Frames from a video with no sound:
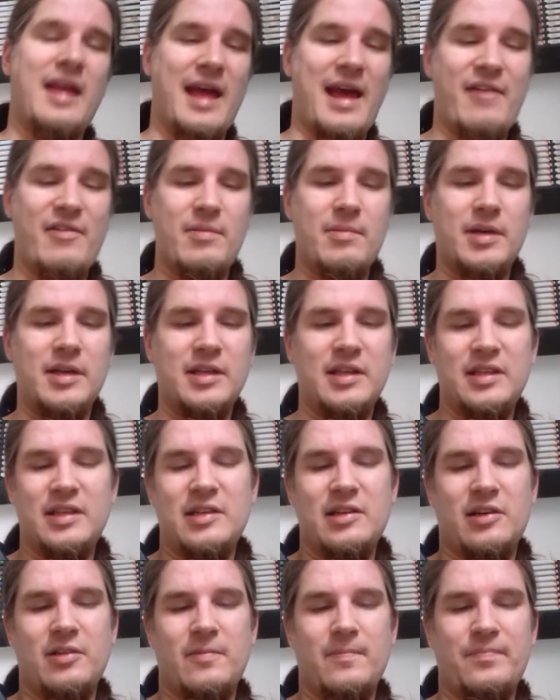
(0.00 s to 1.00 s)
Everybody, you
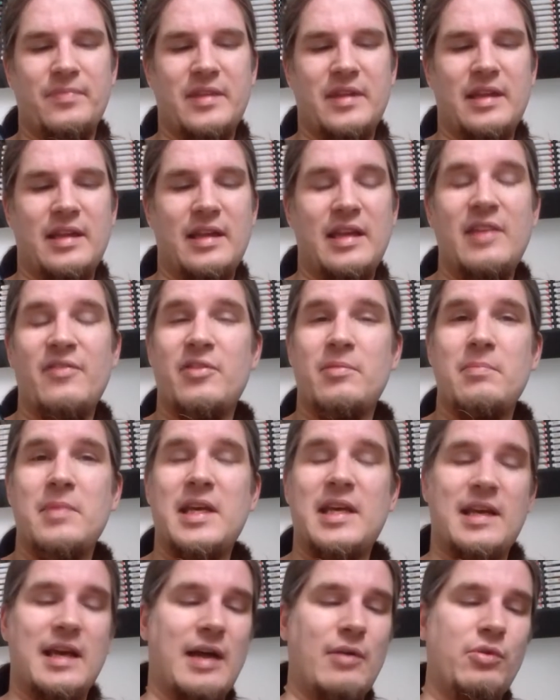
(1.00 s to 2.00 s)
know, even
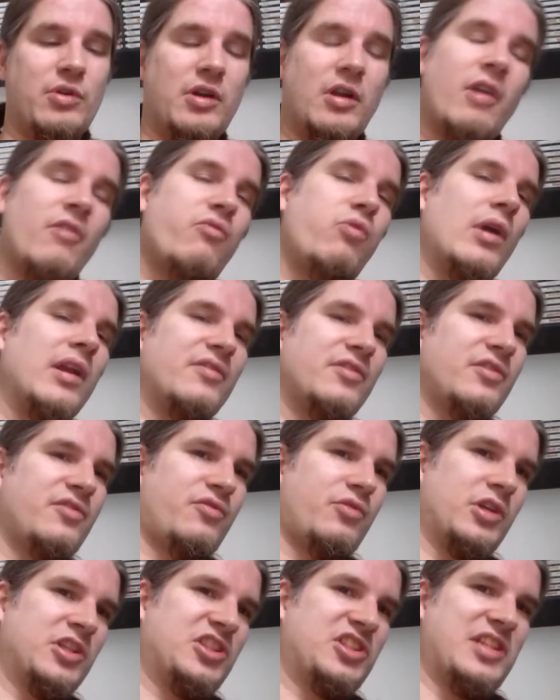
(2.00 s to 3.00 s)
me, I would love one of the
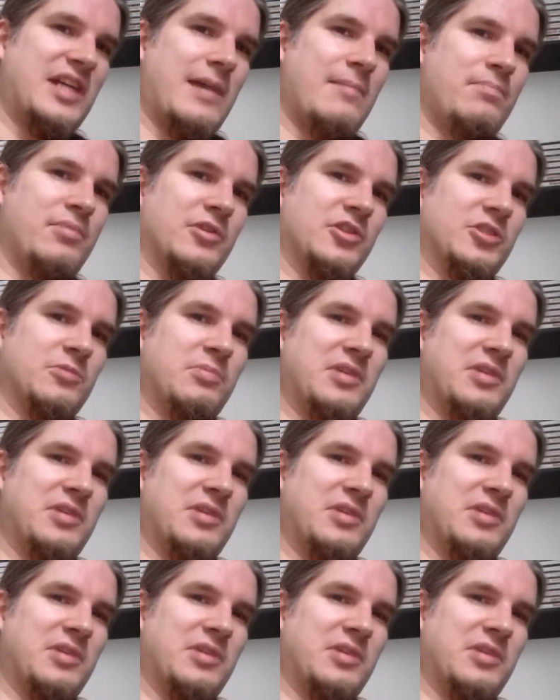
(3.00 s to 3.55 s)
four champions,